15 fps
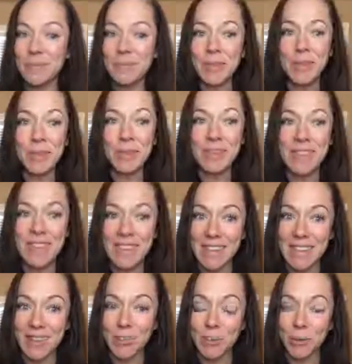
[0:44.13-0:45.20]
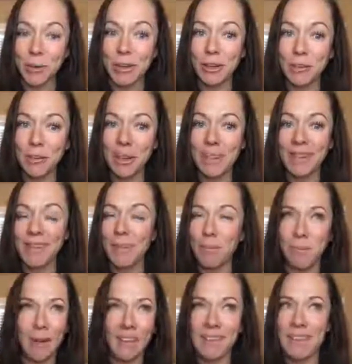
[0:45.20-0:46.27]
which is an essential oil blend that
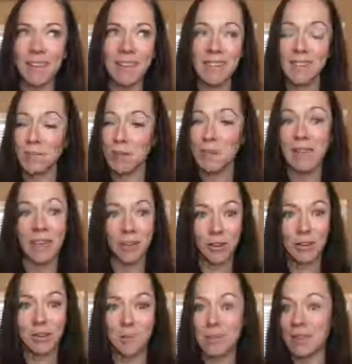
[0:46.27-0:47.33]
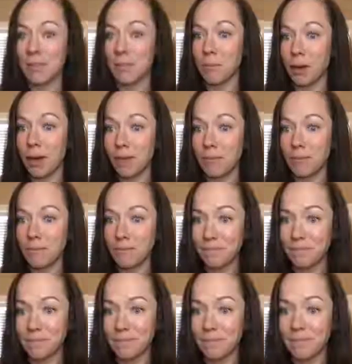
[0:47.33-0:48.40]
basically smells like Christmas in a bottle.
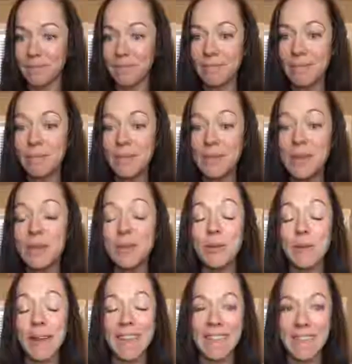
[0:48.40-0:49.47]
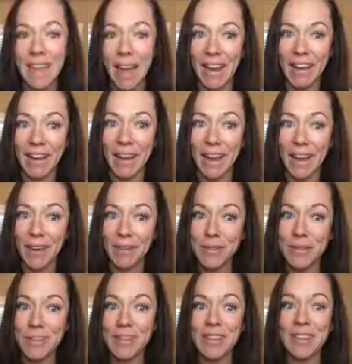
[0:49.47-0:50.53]
So my entire
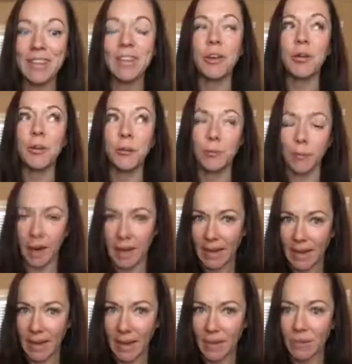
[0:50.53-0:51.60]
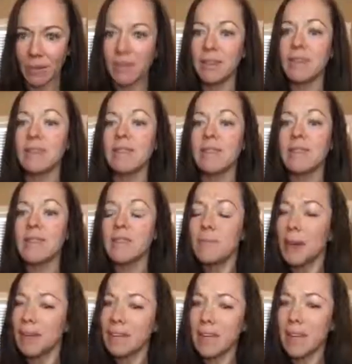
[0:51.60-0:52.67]
house right now
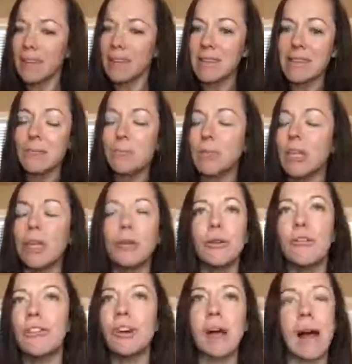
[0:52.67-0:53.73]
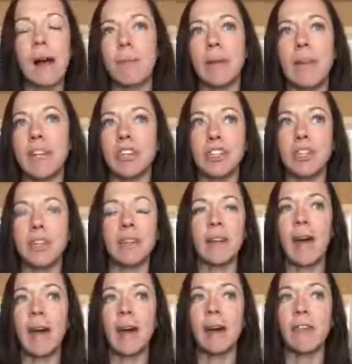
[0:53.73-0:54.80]
smells like this beautiful combination
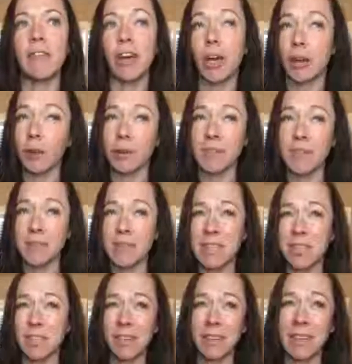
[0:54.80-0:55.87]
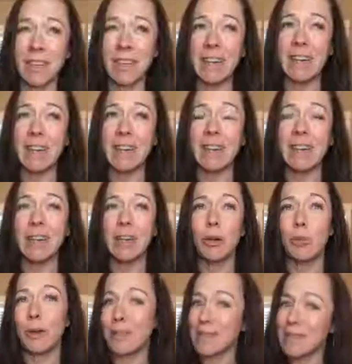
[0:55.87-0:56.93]
of a Christmas tree
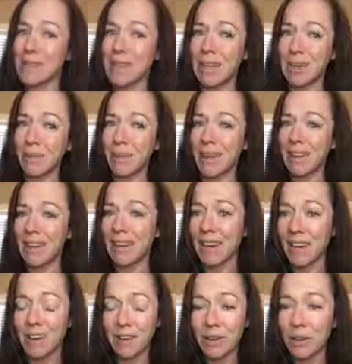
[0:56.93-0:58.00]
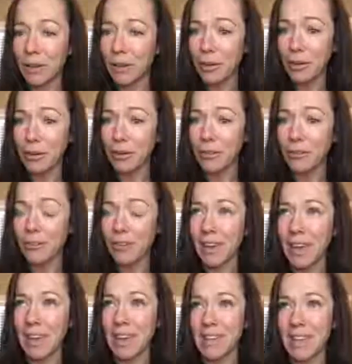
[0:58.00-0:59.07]
with cinnamon and clove.
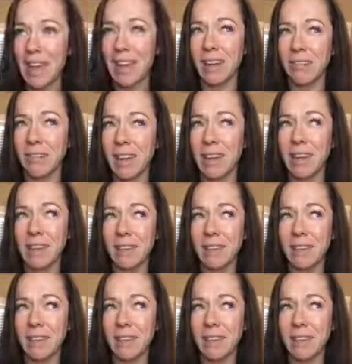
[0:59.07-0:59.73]
And it's kind of like